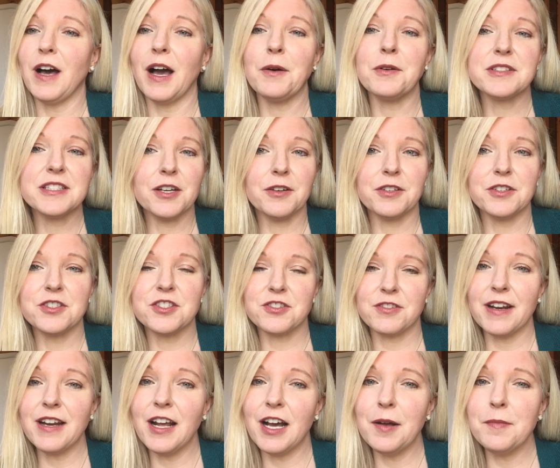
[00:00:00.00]
I will tell you
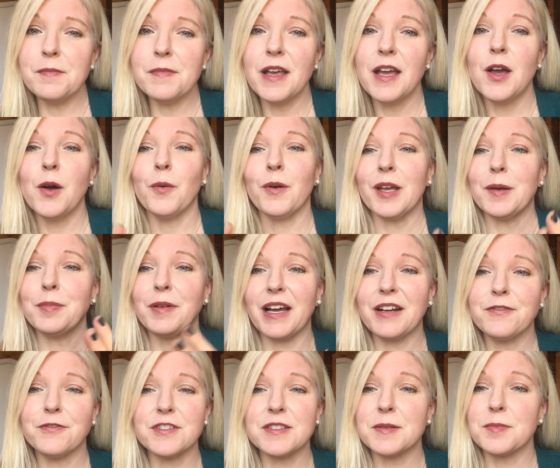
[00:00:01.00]
straight up, we
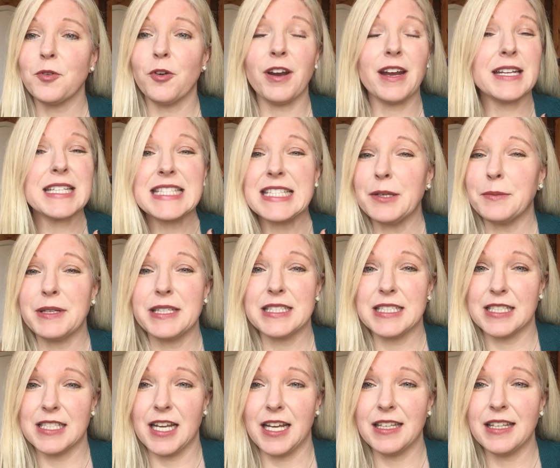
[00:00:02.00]
applied for some grants that we
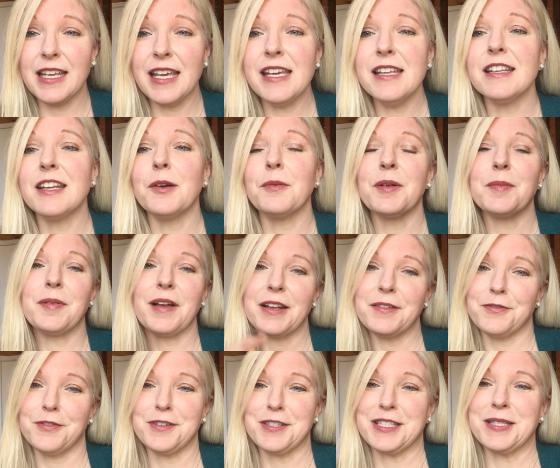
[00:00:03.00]
did not get, and we
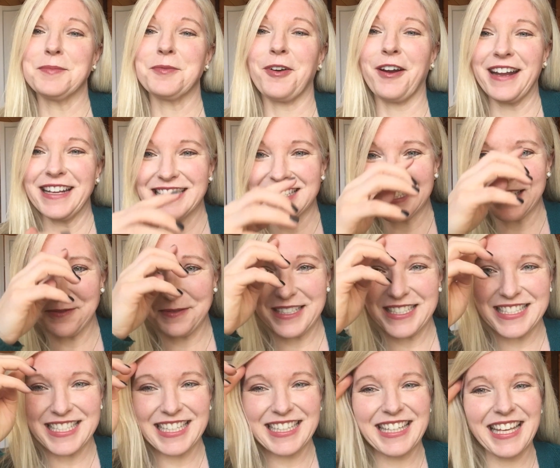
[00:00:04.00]
applied for some grants that we
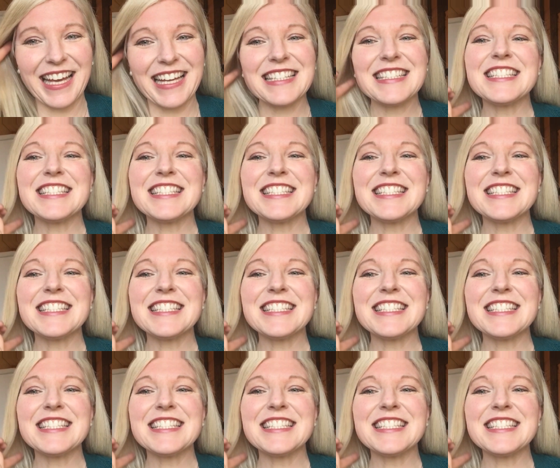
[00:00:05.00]
did get.